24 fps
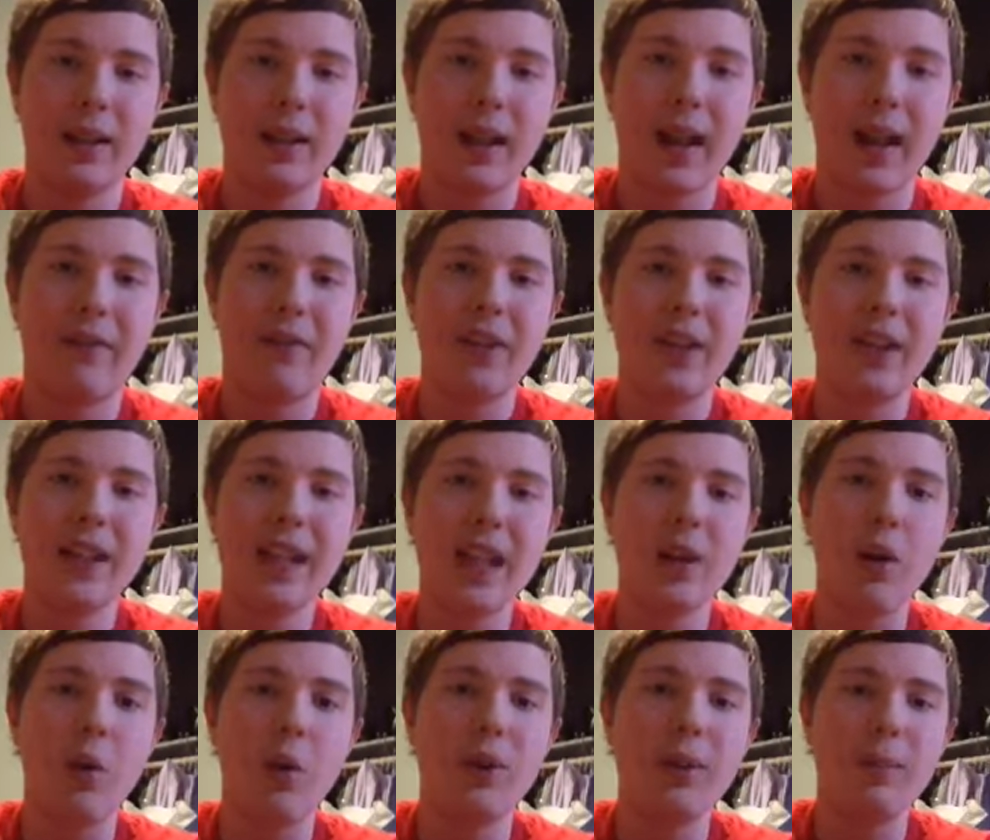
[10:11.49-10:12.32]
I feel like
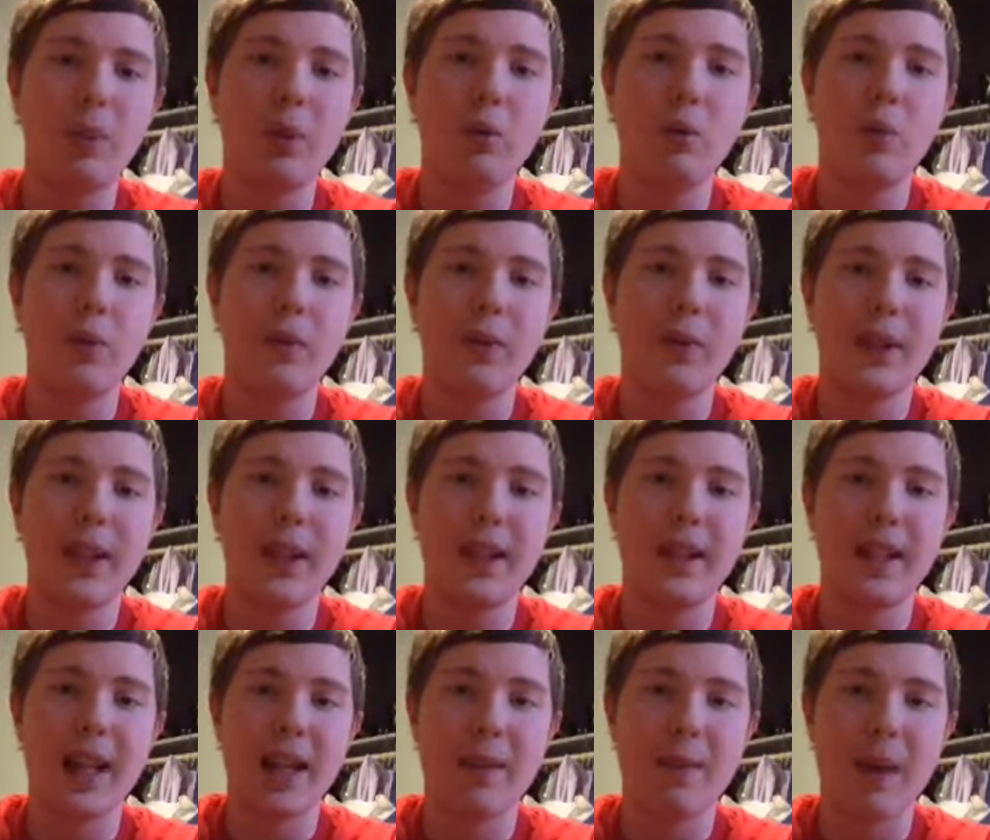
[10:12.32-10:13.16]
they'd only put Wolverine in a
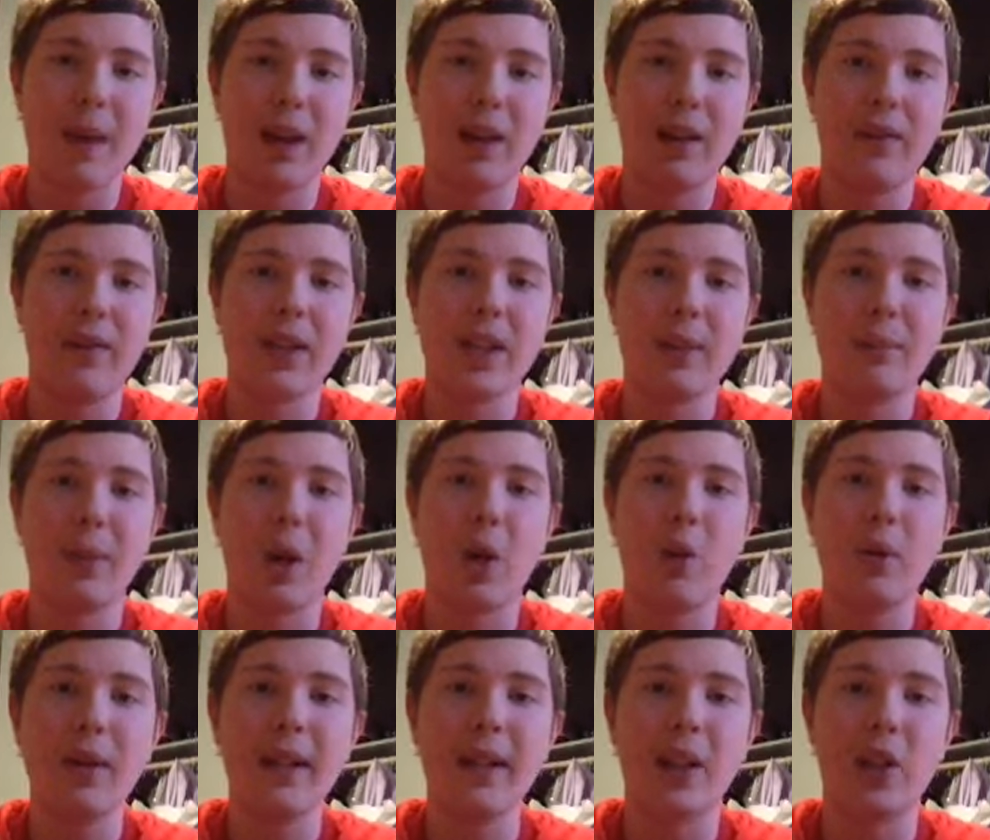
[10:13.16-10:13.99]
death battle if his
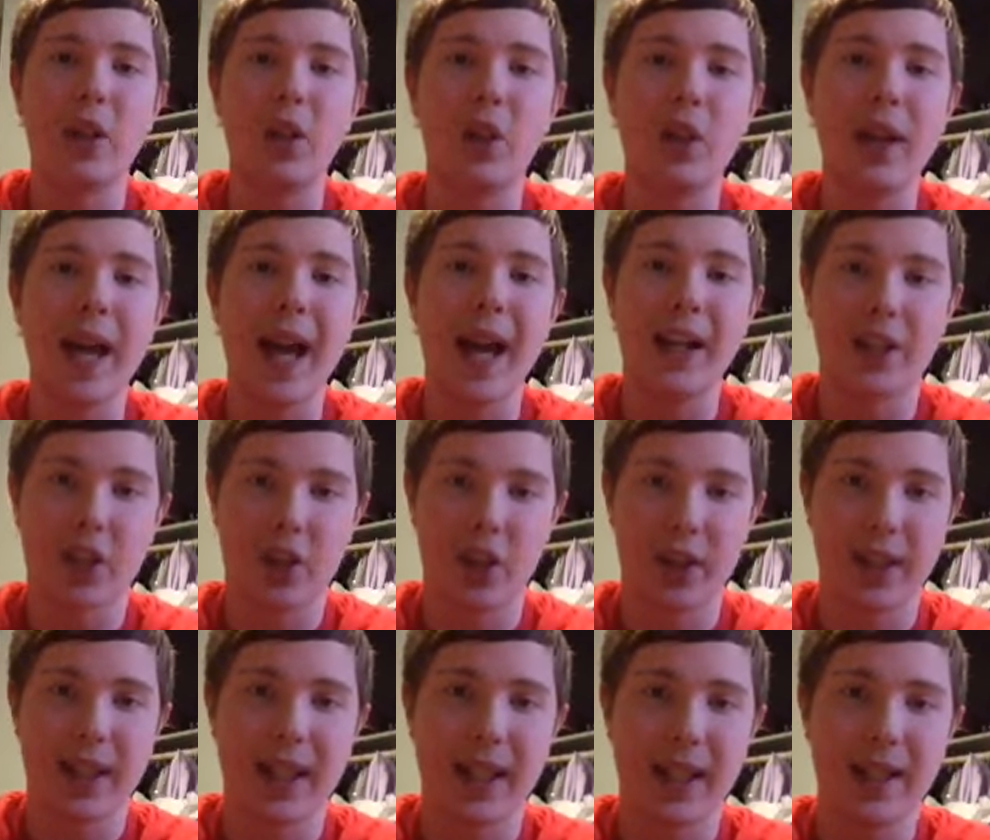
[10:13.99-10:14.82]
opponent could
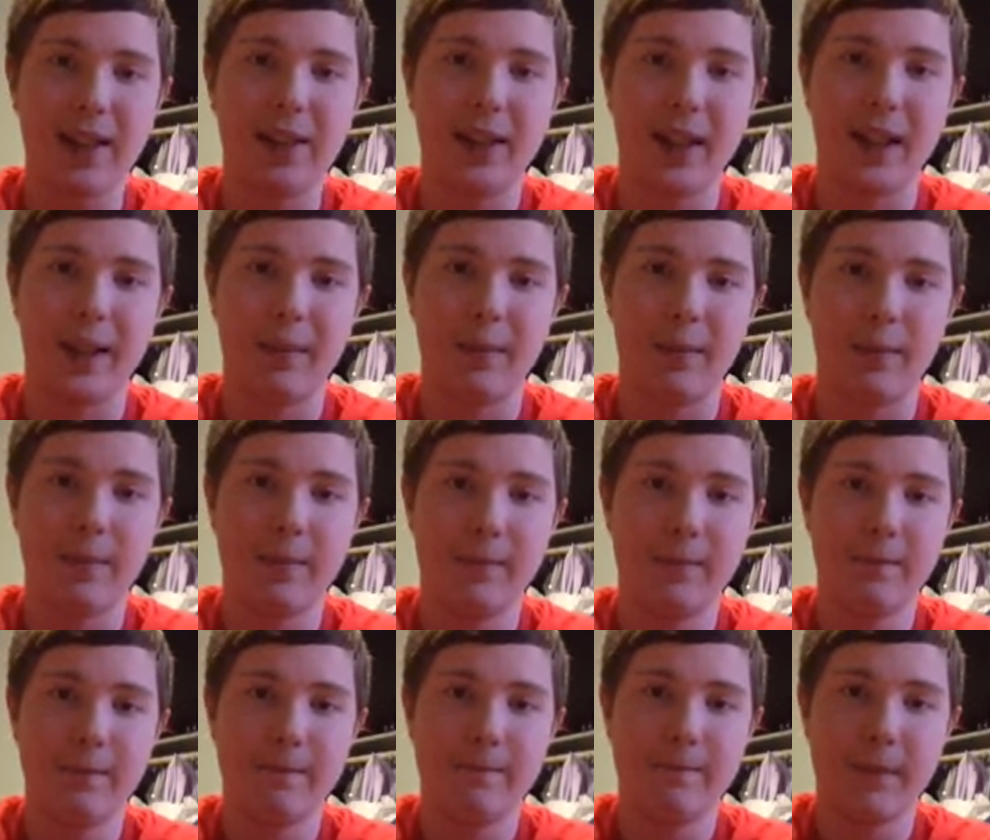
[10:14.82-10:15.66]
actually kill him.
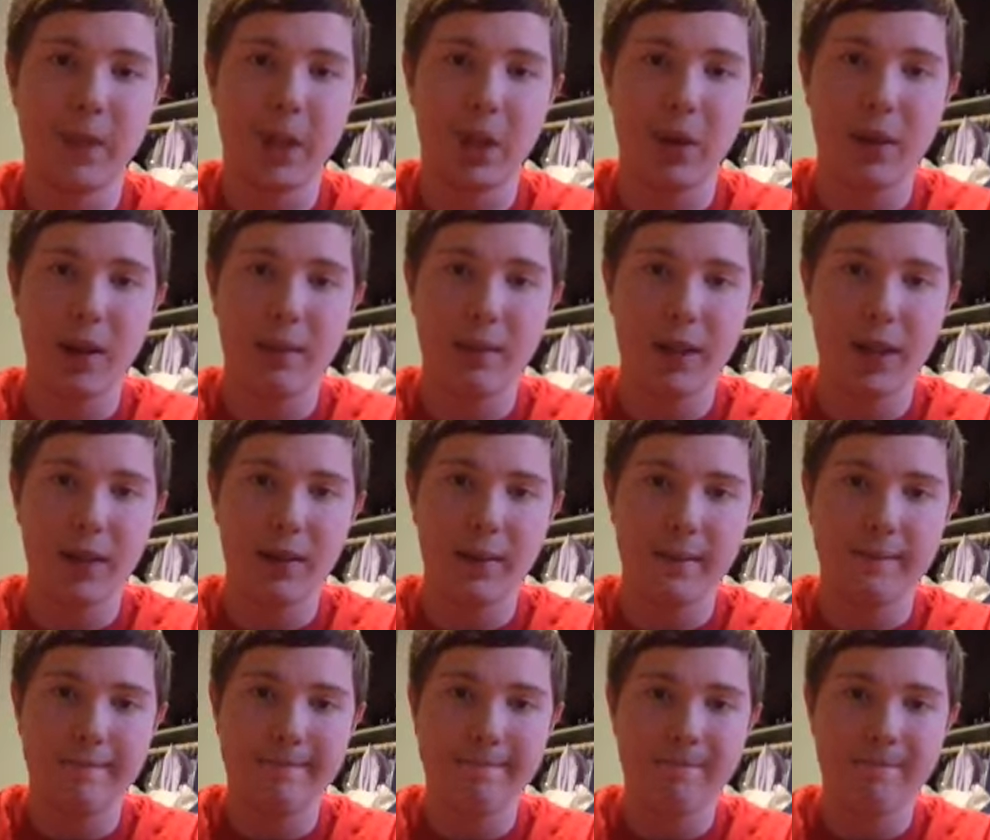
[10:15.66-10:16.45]
You know what I mean?